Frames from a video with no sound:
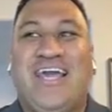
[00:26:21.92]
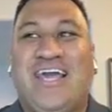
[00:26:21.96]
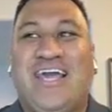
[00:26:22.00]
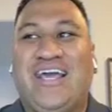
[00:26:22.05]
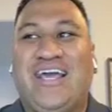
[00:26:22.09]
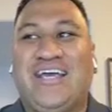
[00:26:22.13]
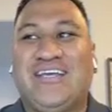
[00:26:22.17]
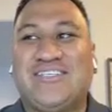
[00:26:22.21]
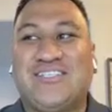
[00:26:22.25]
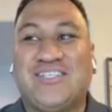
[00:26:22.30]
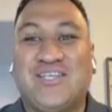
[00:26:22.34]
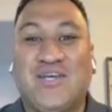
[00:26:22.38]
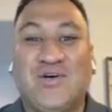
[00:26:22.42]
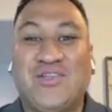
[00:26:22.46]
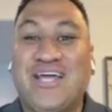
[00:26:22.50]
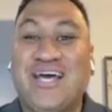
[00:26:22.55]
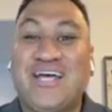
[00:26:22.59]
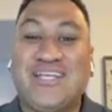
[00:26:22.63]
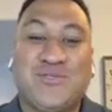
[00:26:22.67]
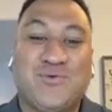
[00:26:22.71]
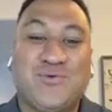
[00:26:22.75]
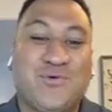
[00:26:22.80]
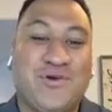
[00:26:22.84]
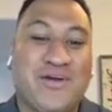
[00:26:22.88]
And so
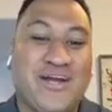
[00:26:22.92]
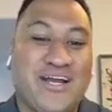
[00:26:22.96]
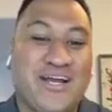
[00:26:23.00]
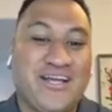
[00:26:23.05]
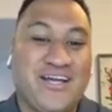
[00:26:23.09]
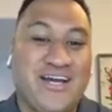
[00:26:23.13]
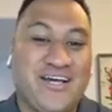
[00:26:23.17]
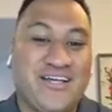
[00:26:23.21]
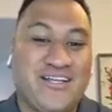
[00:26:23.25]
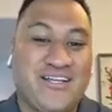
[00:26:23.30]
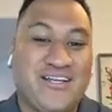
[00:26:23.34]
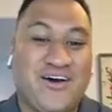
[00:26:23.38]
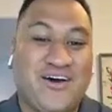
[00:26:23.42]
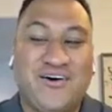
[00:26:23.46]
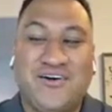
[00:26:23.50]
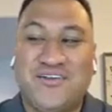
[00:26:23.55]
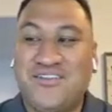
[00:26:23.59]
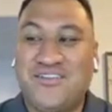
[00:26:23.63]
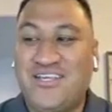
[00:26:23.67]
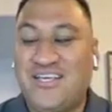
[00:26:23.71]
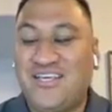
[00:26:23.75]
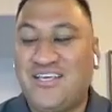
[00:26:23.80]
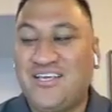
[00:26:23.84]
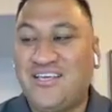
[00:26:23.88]
that's where I got
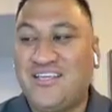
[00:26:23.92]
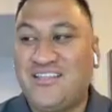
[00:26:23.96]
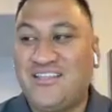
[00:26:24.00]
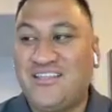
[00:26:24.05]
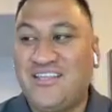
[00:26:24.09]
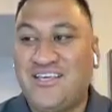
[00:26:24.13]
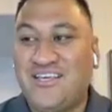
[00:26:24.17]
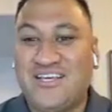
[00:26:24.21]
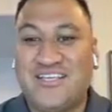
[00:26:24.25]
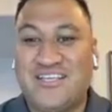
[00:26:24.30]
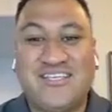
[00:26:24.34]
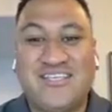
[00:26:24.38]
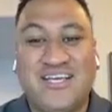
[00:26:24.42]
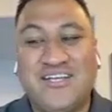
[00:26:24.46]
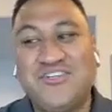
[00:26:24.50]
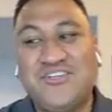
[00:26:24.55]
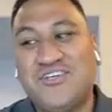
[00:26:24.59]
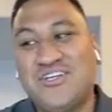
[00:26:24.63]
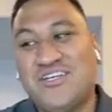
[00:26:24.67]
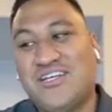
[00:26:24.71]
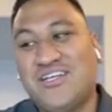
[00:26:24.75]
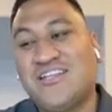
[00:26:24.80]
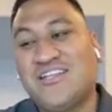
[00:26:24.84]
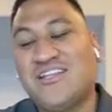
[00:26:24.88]
all the
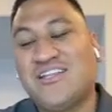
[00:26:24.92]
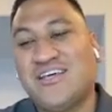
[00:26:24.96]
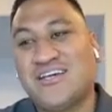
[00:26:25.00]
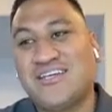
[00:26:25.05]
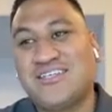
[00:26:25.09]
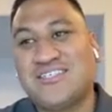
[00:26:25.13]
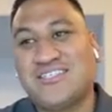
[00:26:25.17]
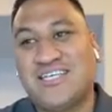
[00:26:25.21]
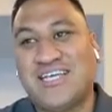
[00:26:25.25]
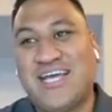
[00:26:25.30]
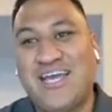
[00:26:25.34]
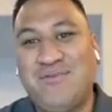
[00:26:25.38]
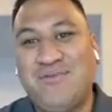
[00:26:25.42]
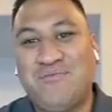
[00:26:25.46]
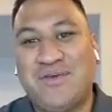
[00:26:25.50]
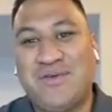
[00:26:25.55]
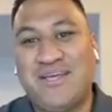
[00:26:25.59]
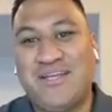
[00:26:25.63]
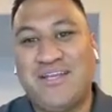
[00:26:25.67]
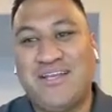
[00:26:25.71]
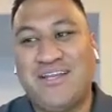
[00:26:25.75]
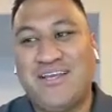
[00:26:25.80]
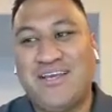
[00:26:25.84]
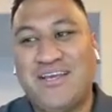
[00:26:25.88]
attention and the
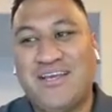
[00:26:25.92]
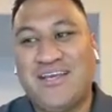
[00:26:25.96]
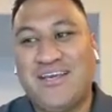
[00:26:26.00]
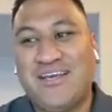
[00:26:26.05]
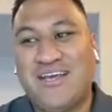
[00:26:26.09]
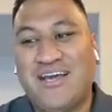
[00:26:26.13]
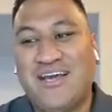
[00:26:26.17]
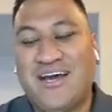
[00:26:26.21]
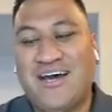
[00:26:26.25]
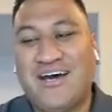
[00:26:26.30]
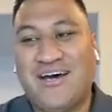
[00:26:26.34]
excitement. You